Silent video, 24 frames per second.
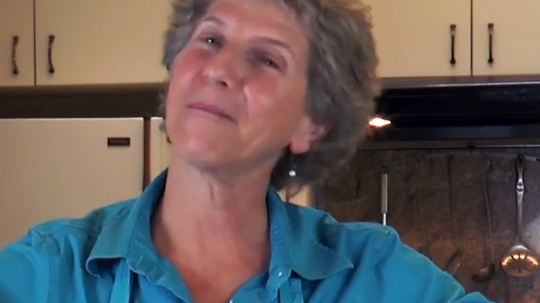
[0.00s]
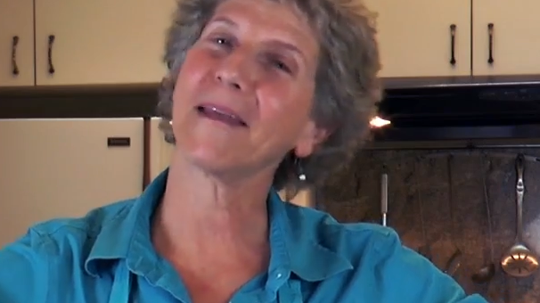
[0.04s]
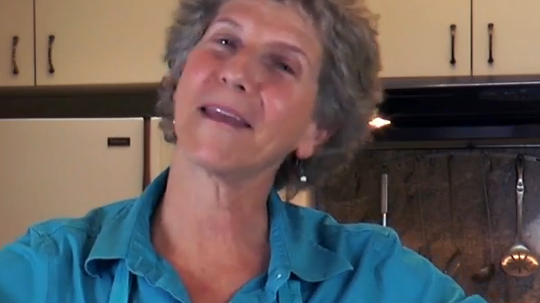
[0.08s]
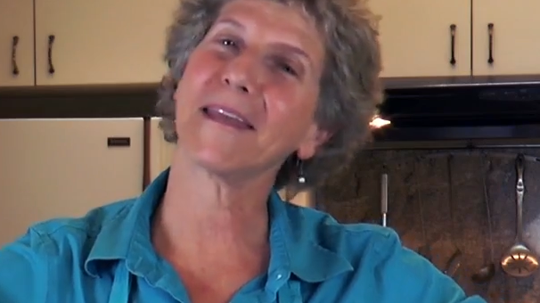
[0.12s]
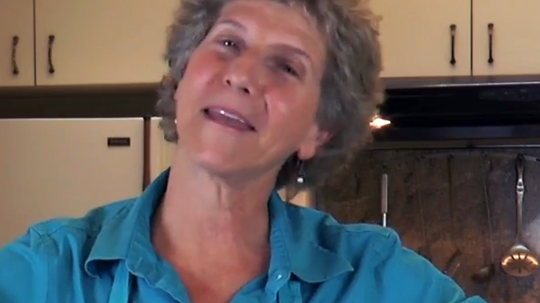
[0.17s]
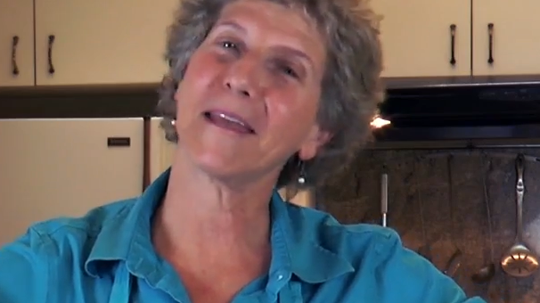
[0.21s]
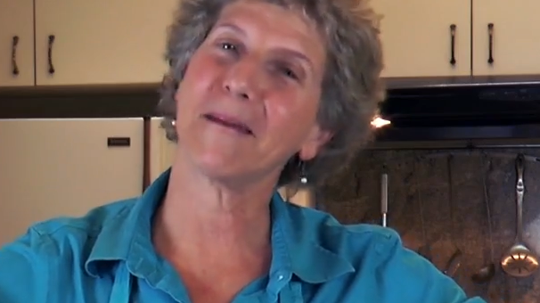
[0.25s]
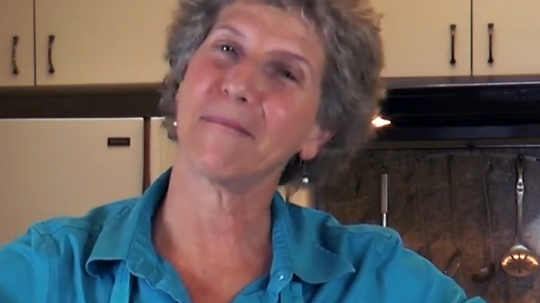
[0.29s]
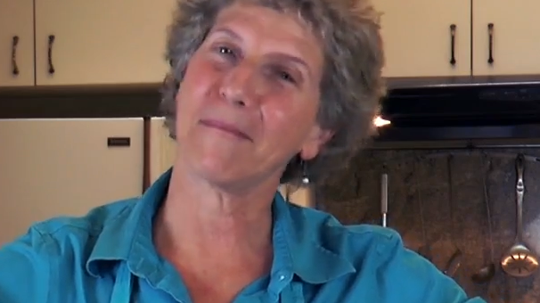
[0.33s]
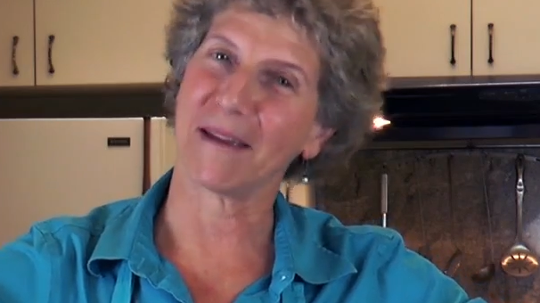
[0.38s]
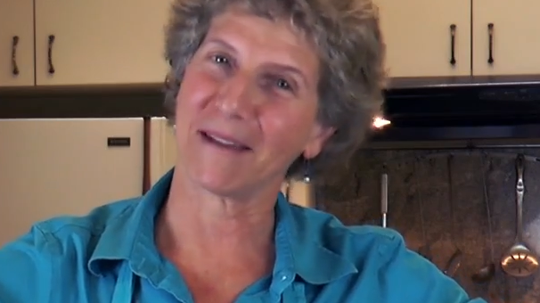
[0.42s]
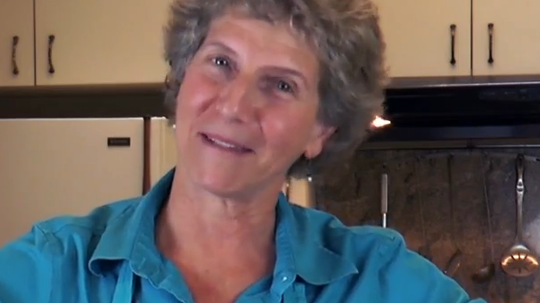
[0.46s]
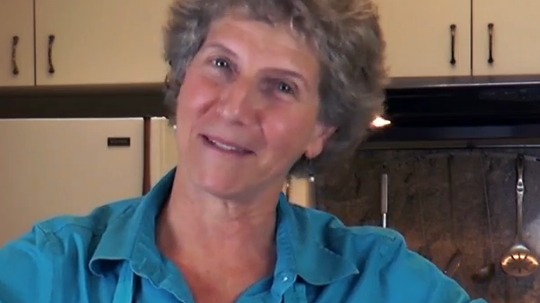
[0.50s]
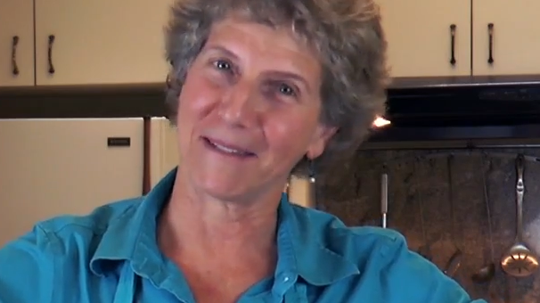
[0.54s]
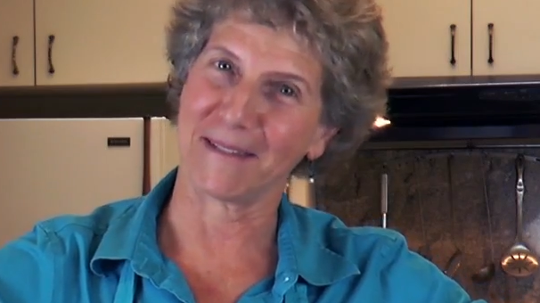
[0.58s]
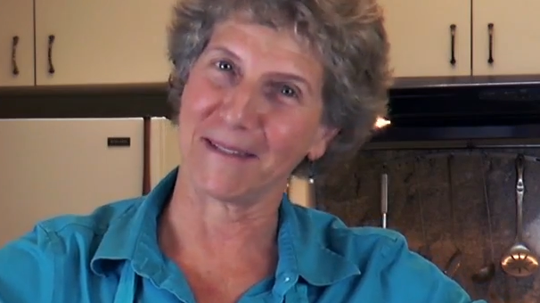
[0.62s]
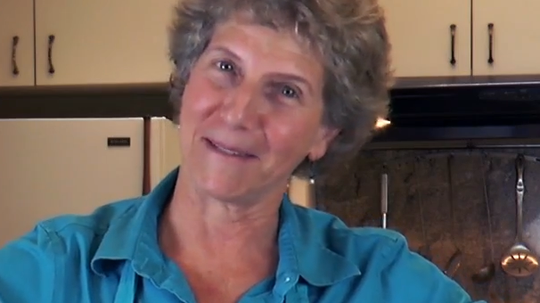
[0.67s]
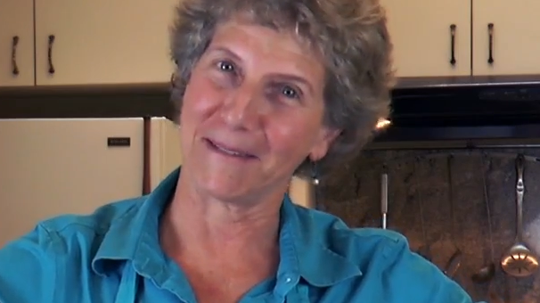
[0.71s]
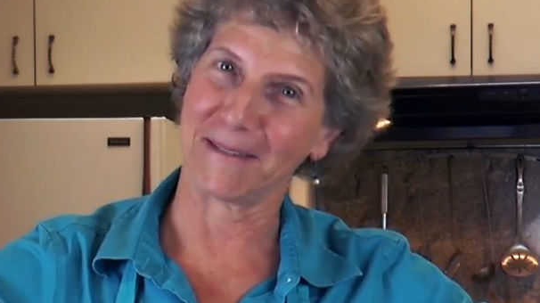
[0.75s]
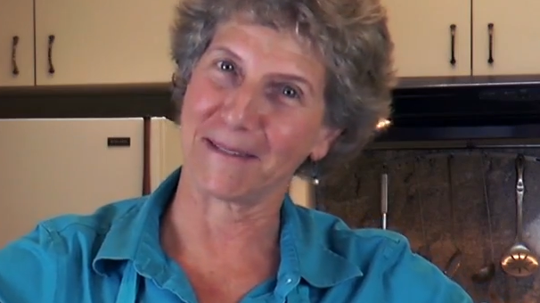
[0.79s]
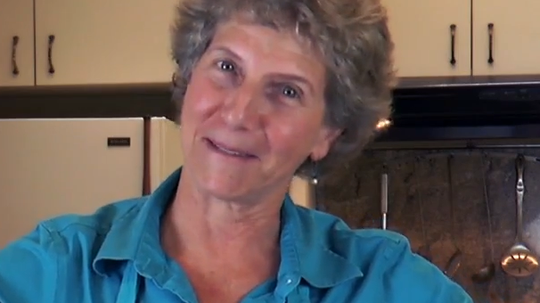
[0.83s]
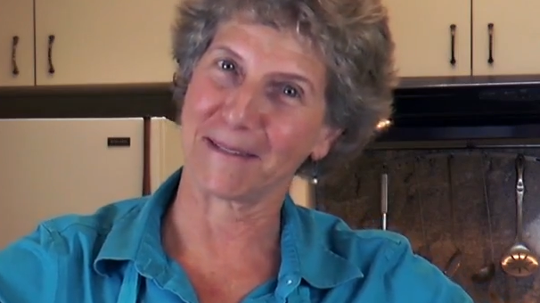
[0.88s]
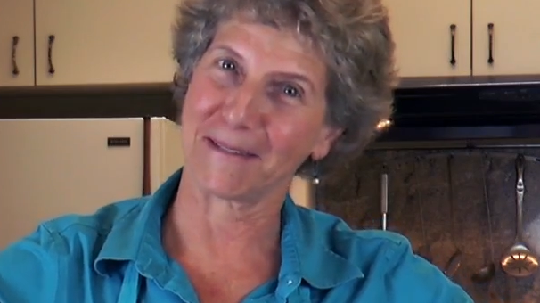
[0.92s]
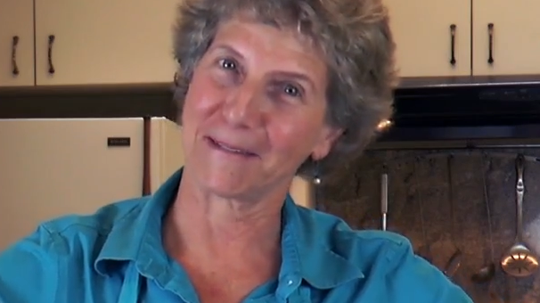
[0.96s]
baking
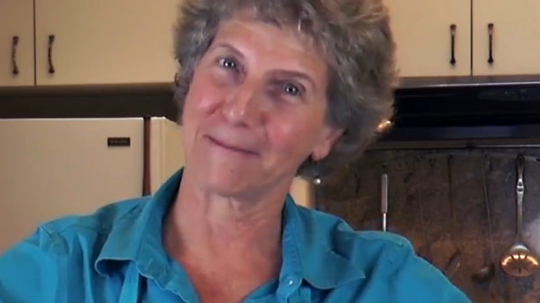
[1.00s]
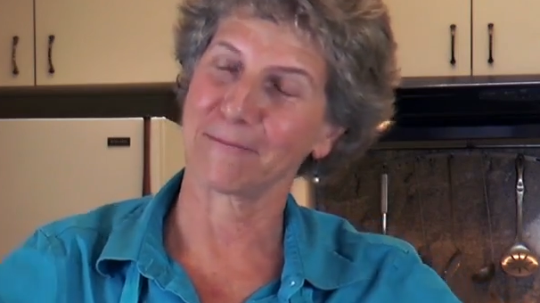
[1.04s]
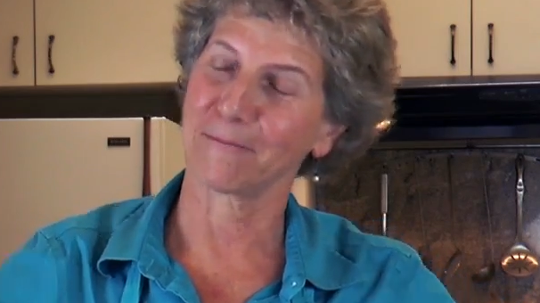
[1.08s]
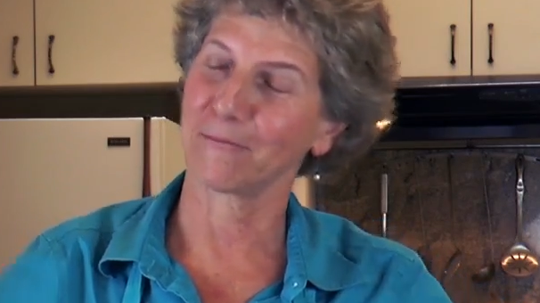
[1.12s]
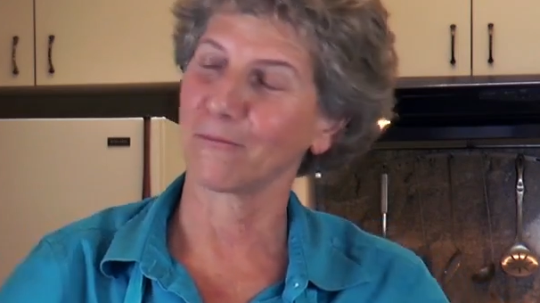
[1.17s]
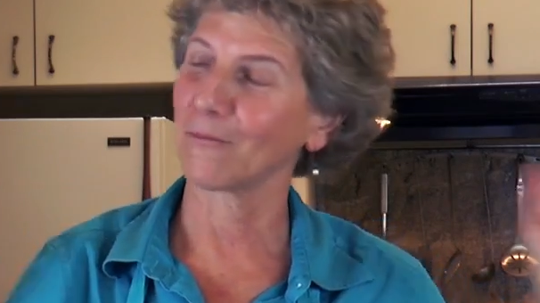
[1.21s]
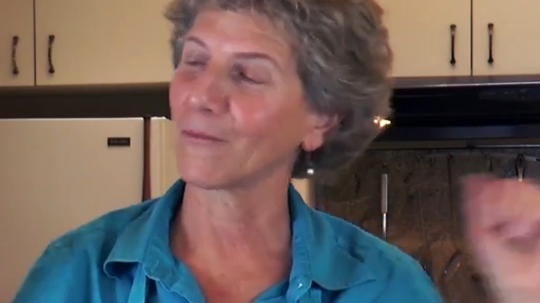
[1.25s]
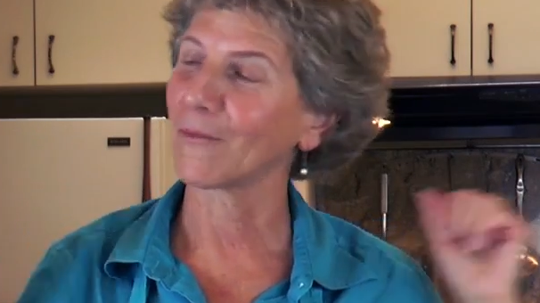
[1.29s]
mixes.